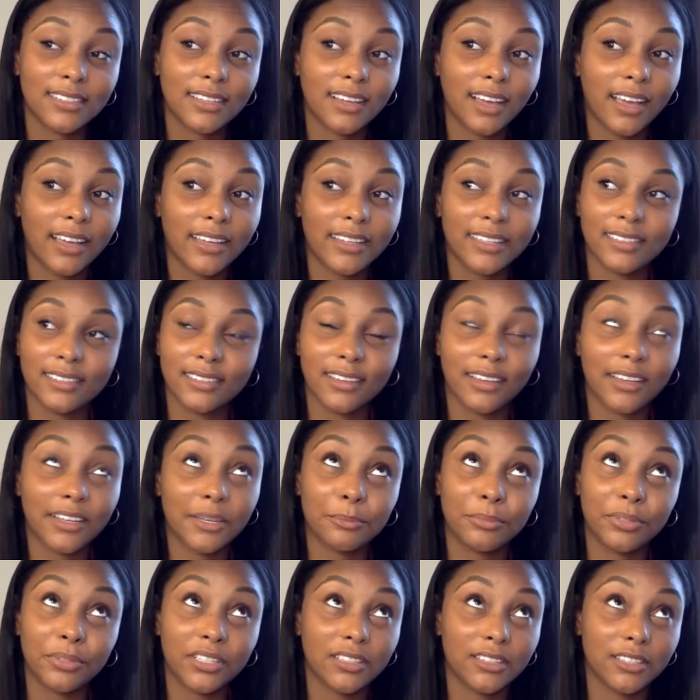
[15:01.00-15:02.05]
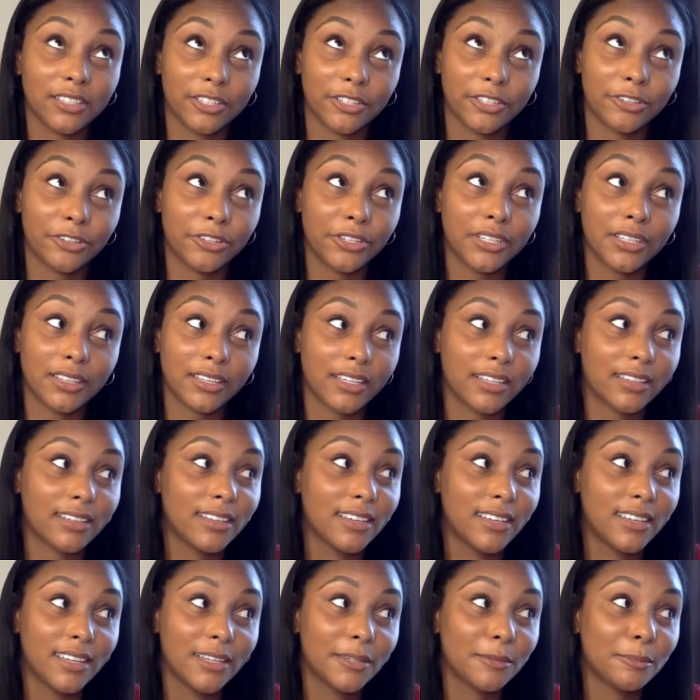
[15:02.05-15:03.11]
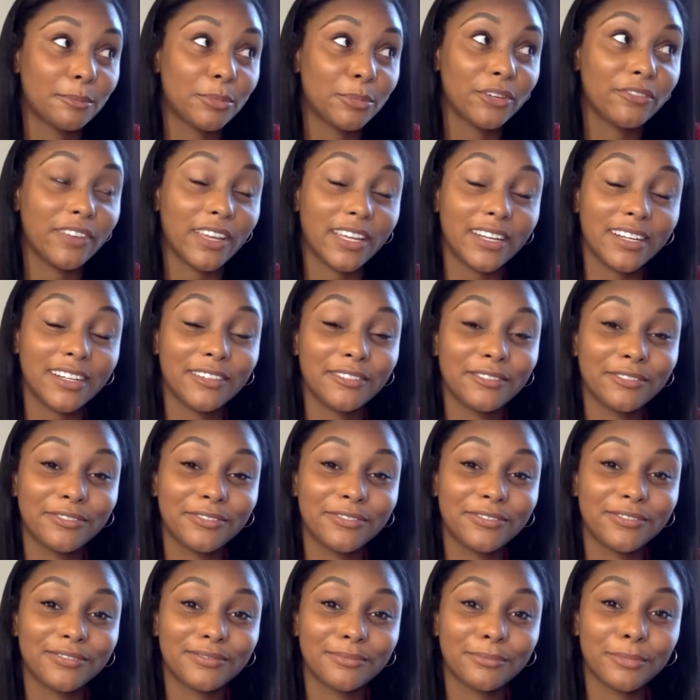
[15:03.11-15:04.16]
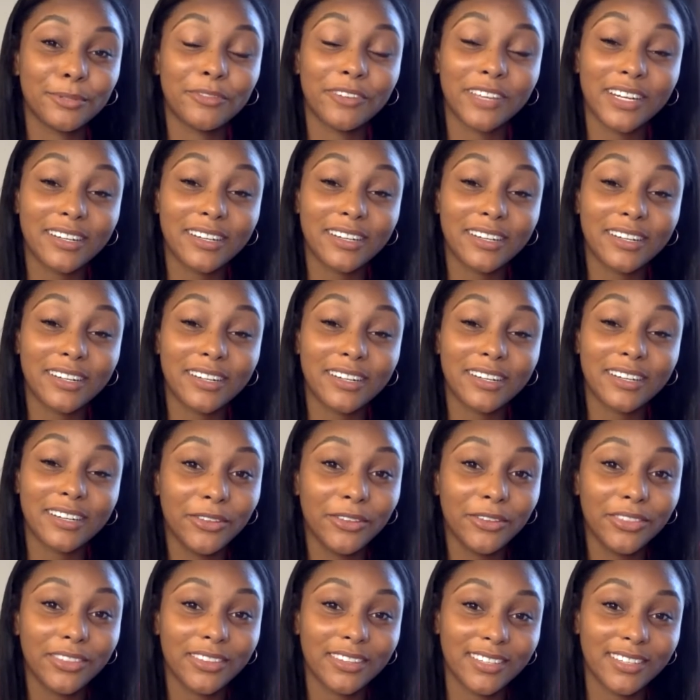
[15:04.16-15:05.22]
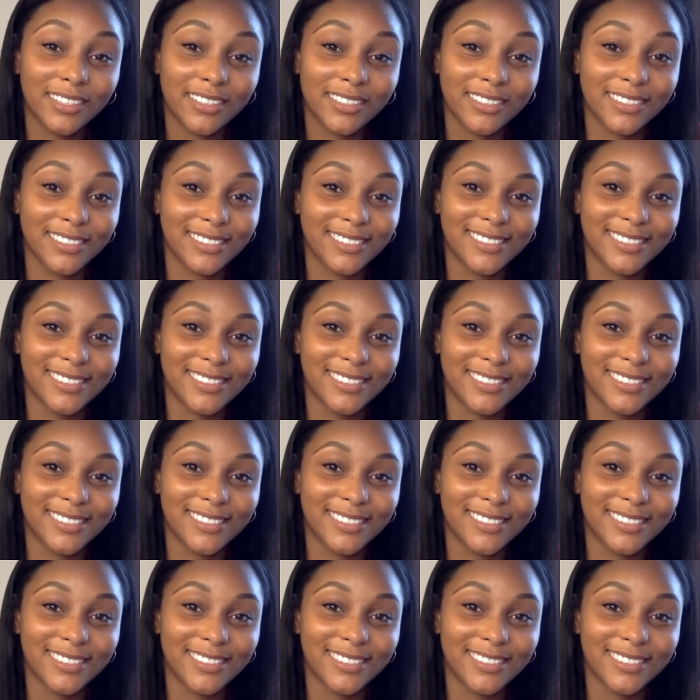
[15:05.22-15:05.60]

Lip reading: I completely agree. Like preventative health is,